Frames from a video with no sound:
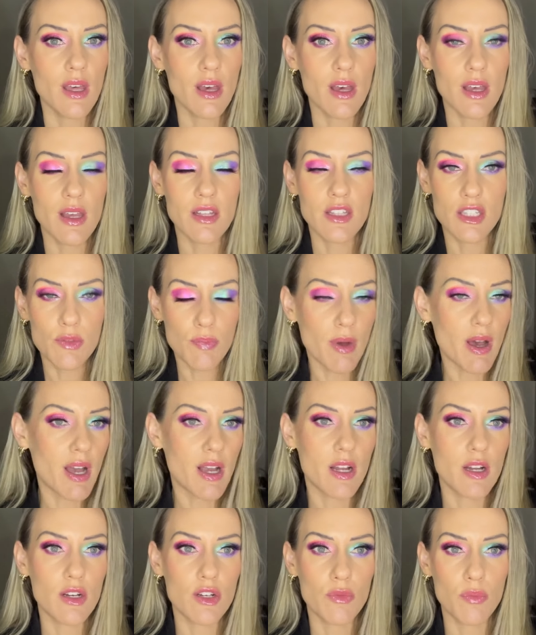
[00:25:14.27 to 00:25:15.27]

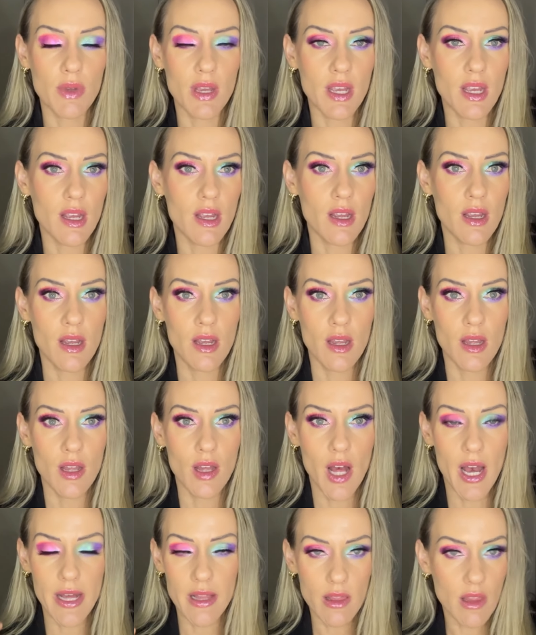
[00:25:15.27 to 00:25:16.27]
inspired me,
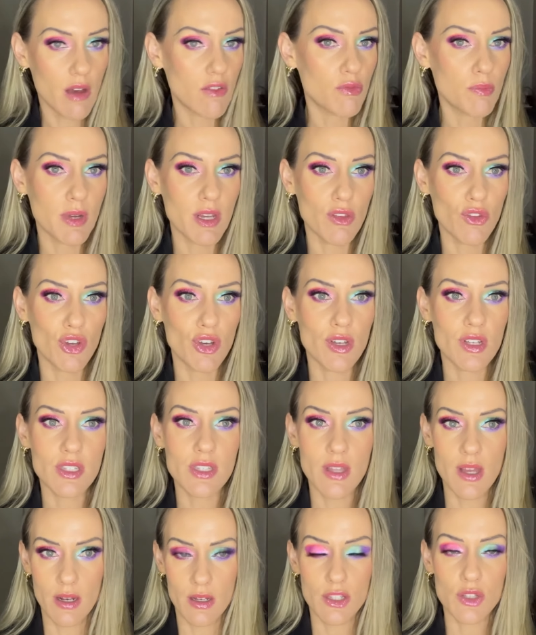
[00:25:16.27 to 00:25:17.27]
I loved my looks.
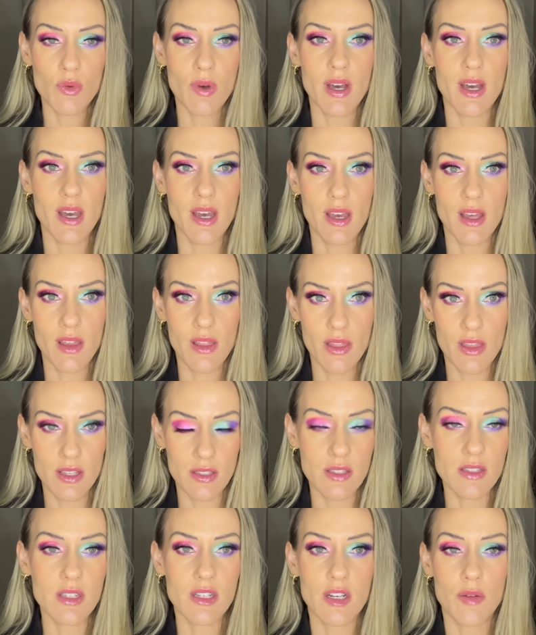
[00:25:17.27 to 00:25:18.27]
That is why this
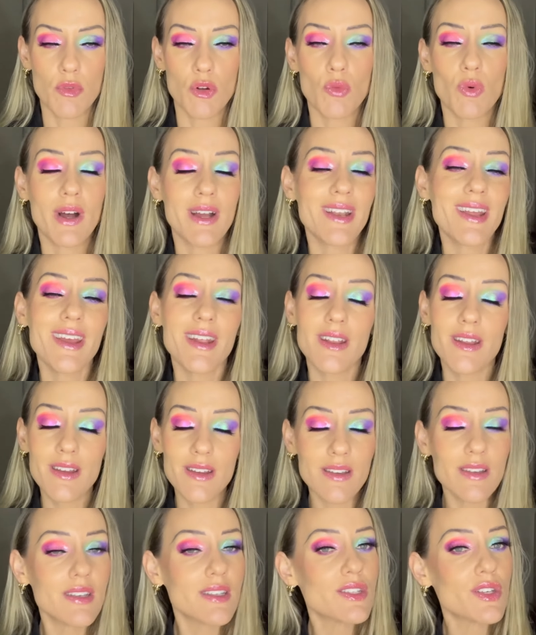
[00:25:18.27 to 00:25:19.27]
is at number 1, and it
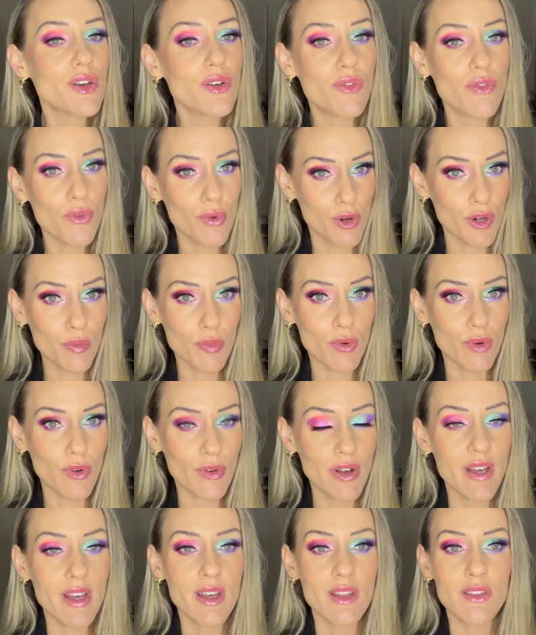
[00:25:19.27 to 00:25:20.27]
is affordable.
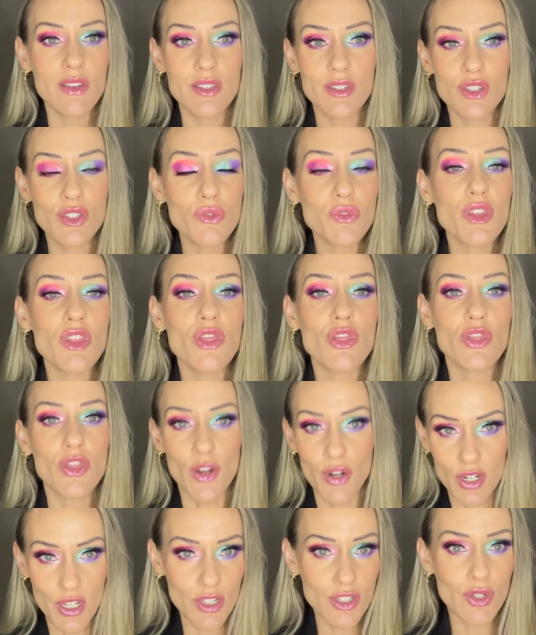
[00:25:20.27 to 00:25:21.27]
This is only
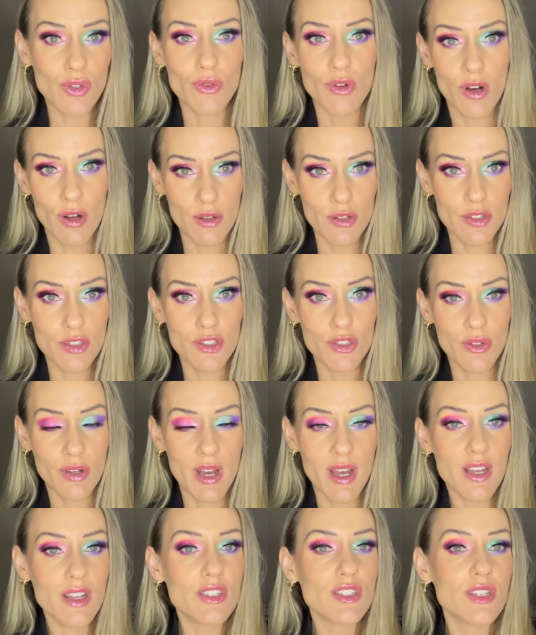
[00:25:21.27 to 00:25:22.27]
$32, you
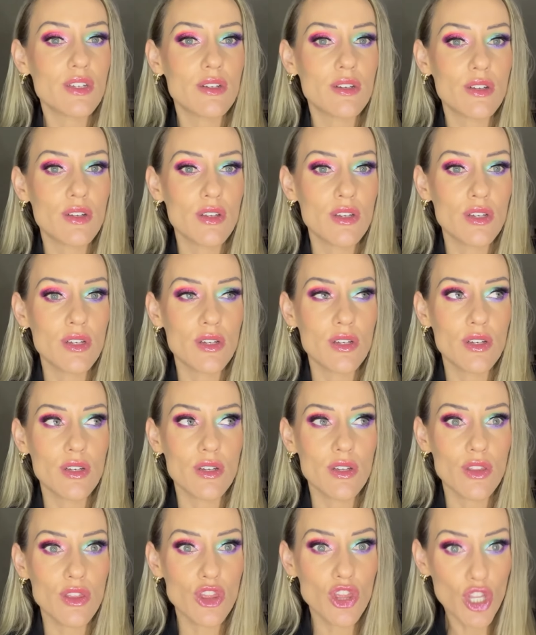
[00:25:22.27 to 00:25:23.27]
guys.
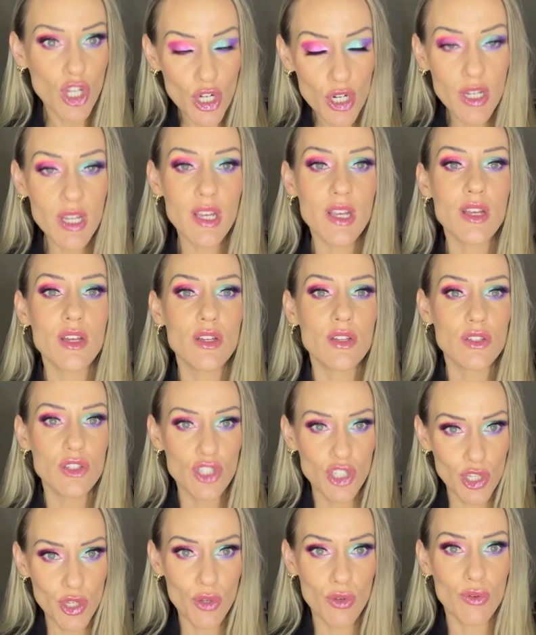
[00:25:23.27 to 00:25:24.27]

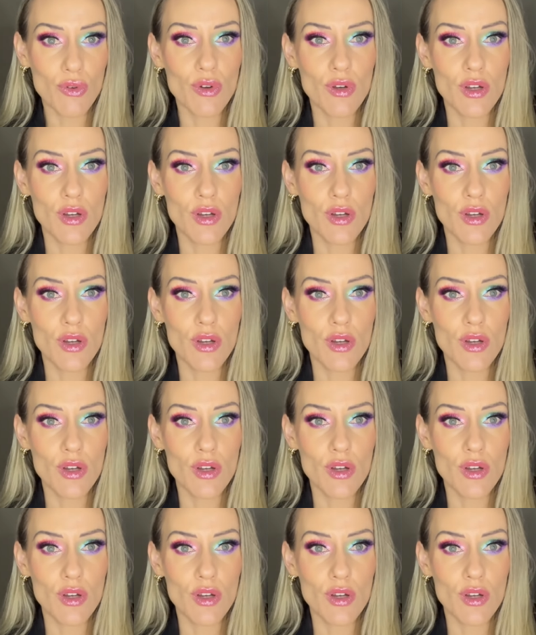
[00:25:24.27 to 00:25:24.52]
$32.